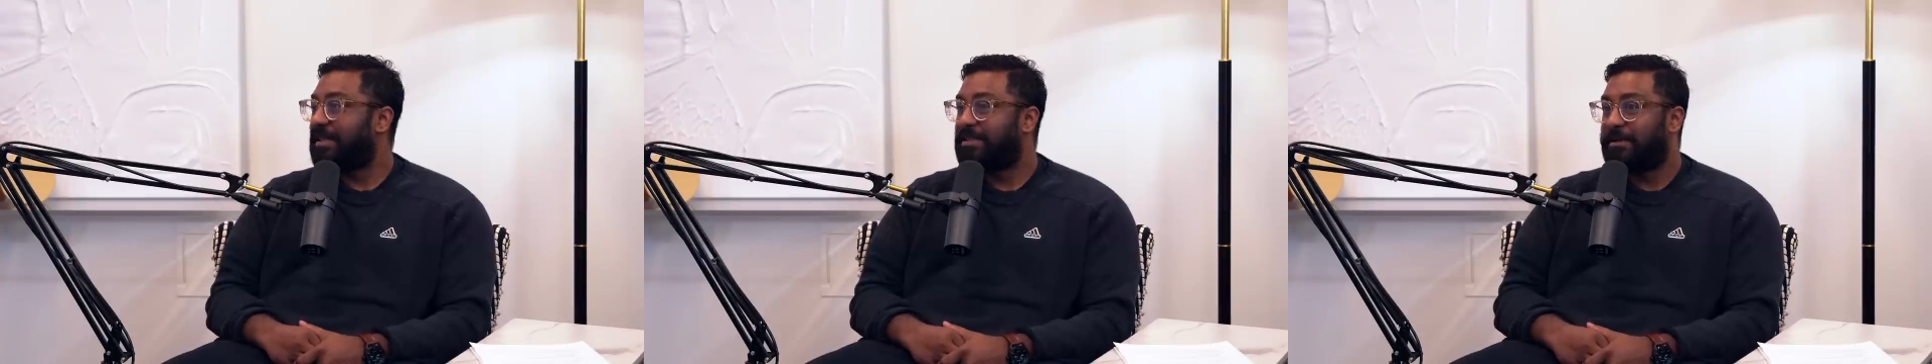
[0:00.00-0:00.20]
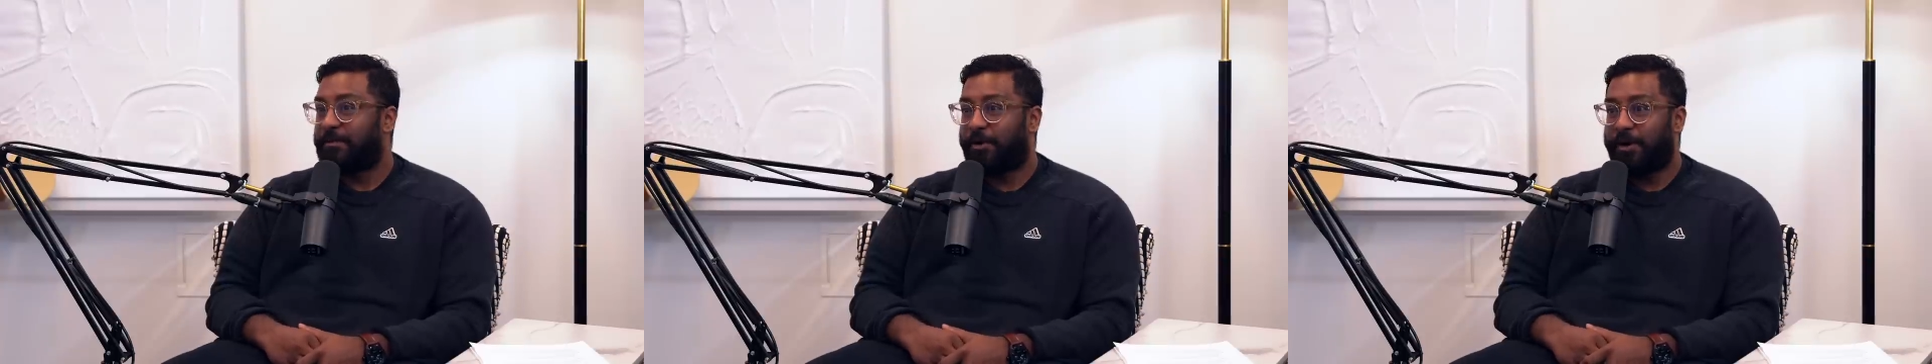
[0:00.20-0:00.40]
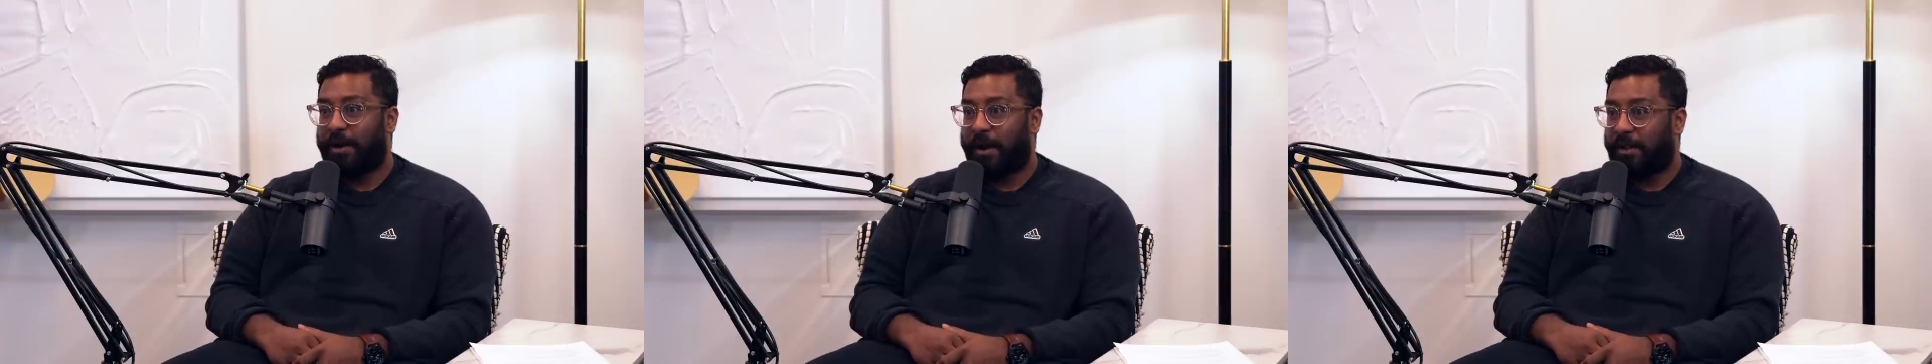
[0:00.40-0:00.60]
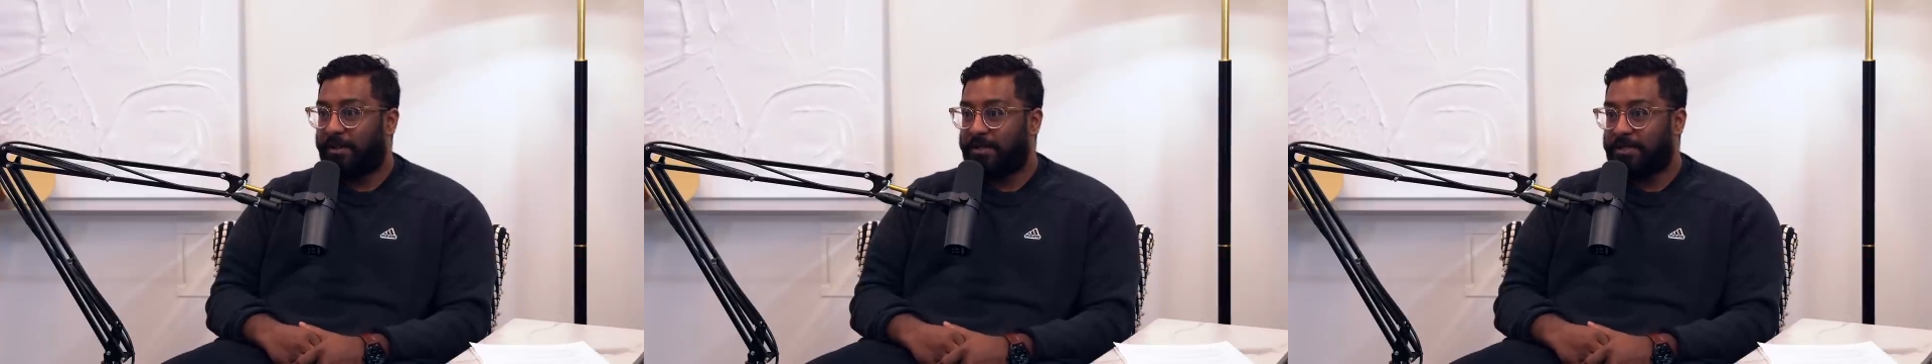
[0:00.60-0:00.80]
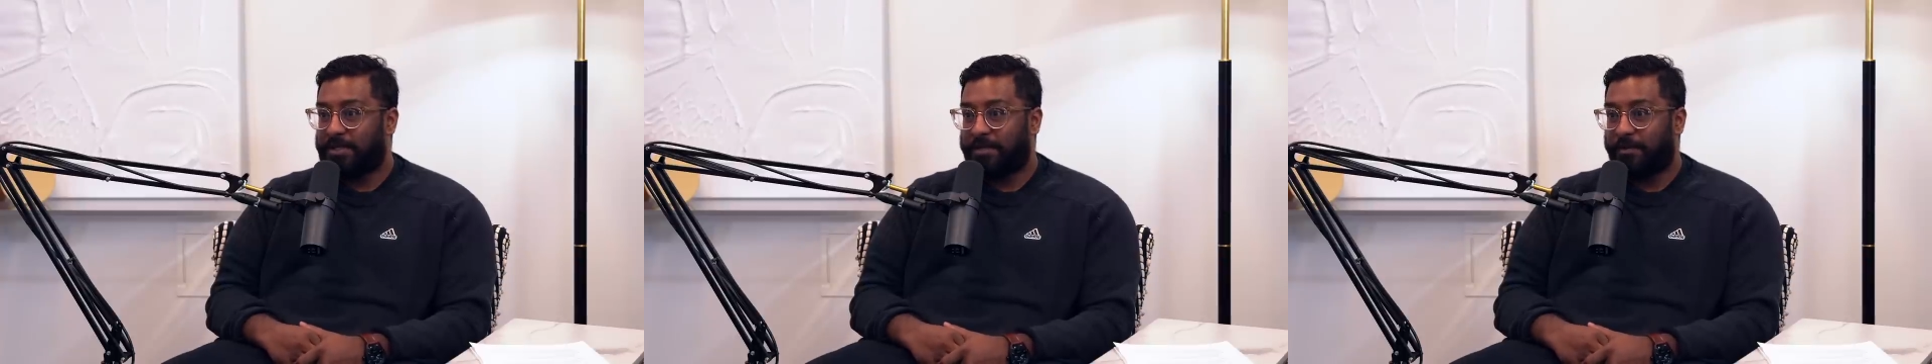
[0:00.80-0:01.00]
I think the more
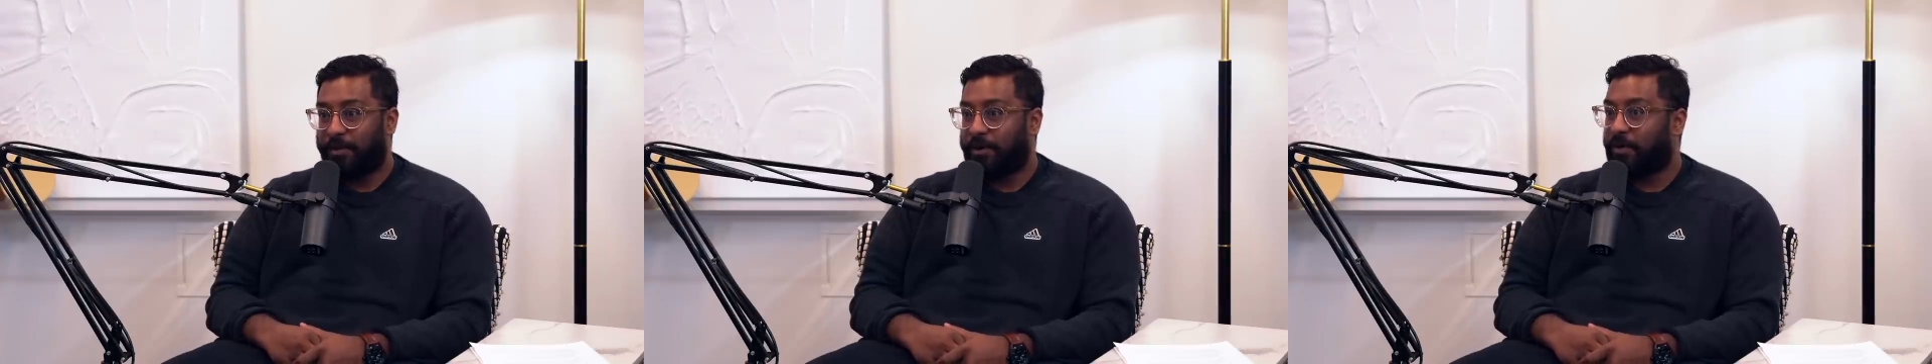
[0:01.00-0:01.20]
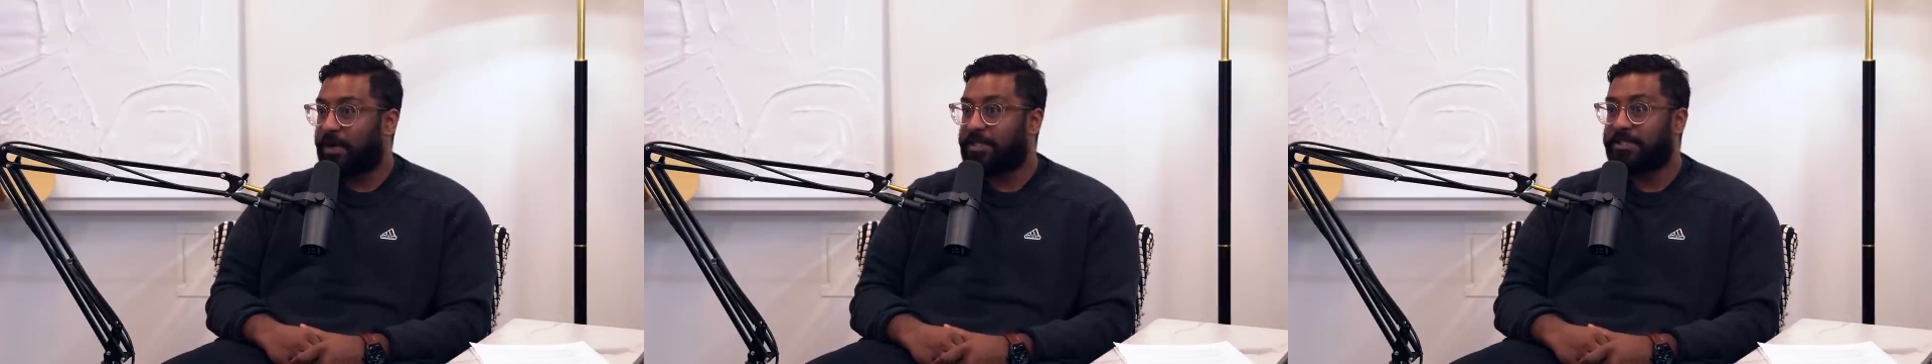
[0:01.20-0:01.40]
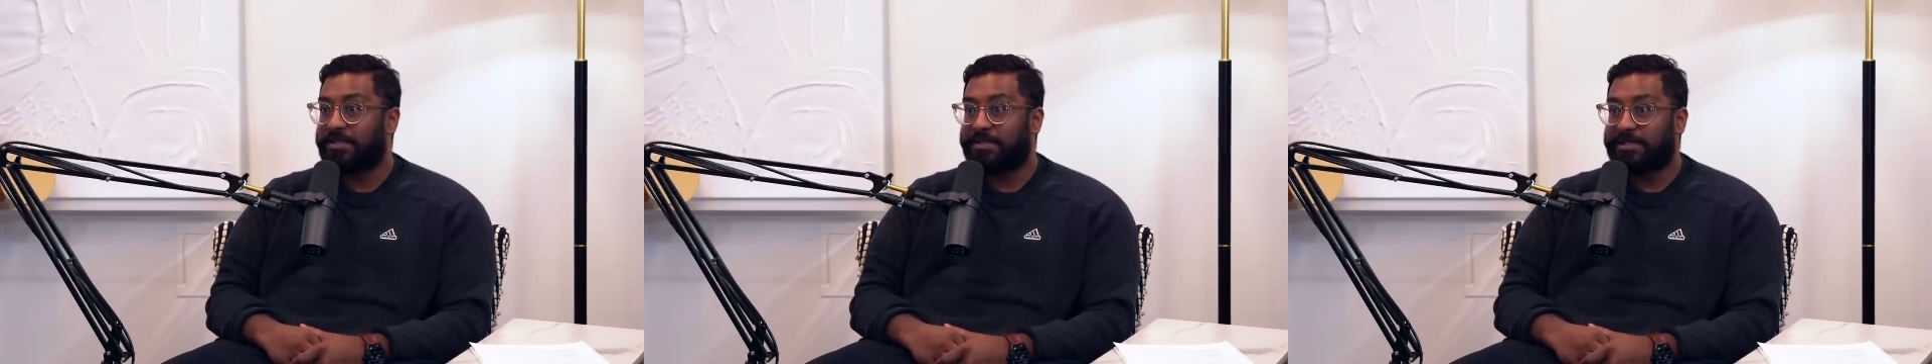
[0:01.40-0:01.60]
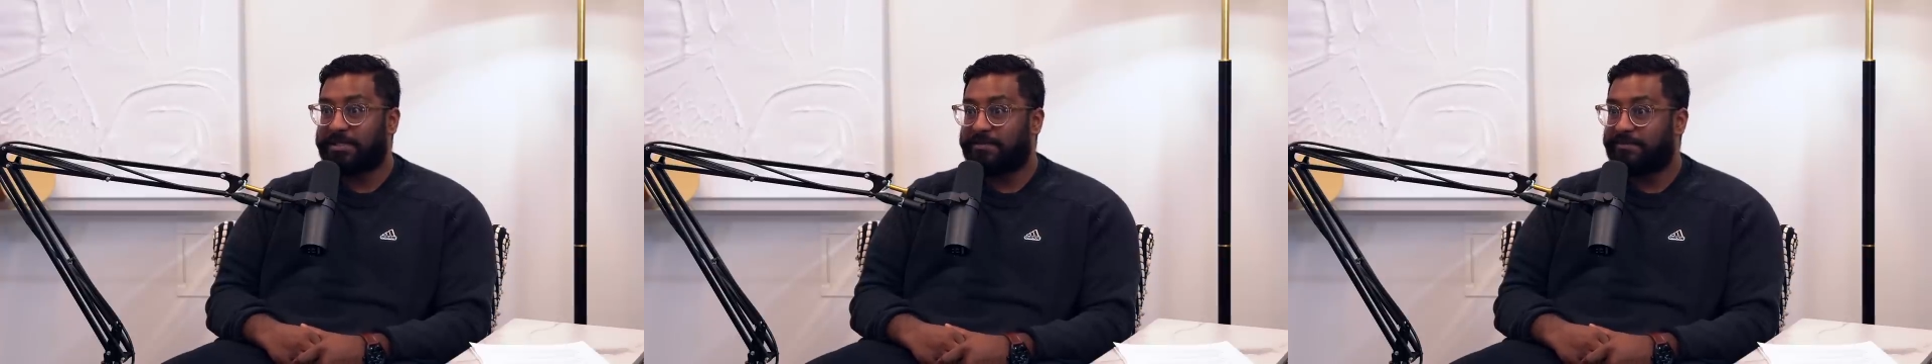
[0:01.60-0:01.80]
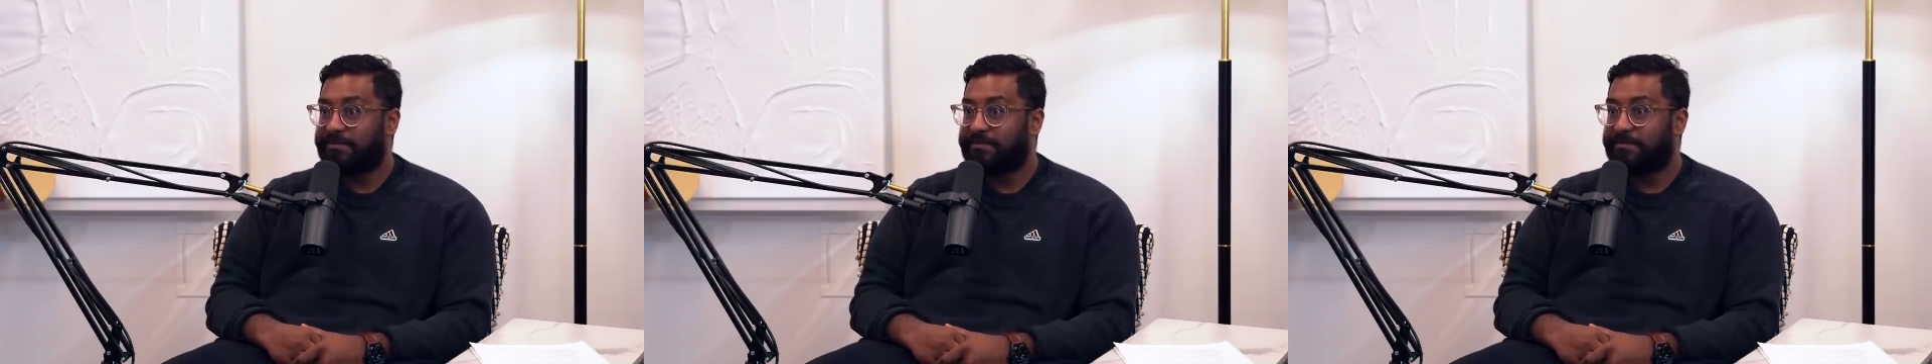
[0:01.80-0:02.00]
knowledge, the more
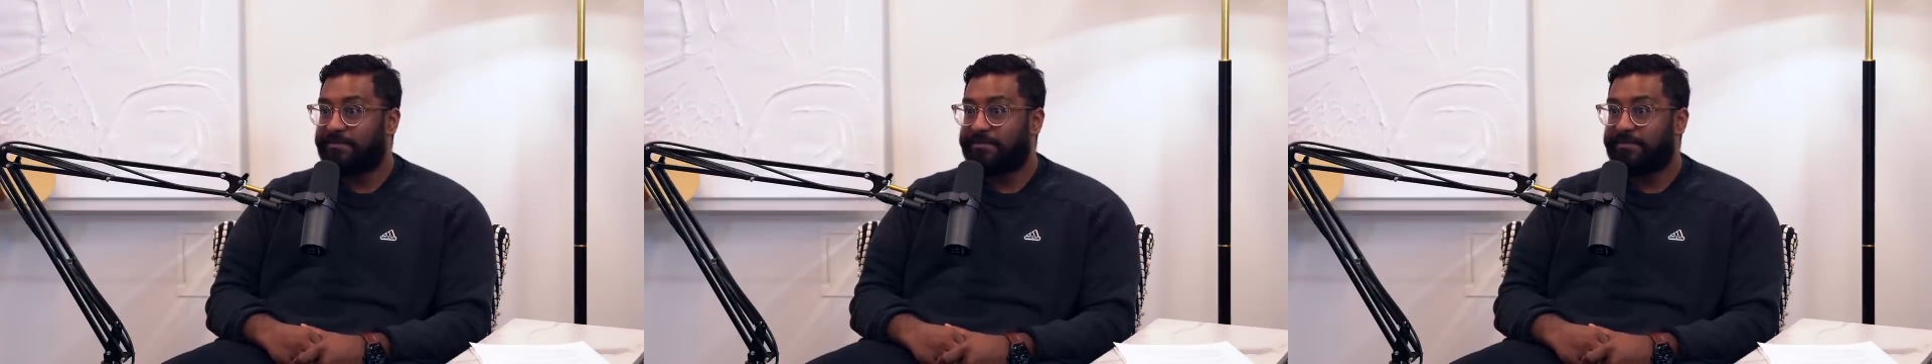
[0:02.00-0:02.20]
questions.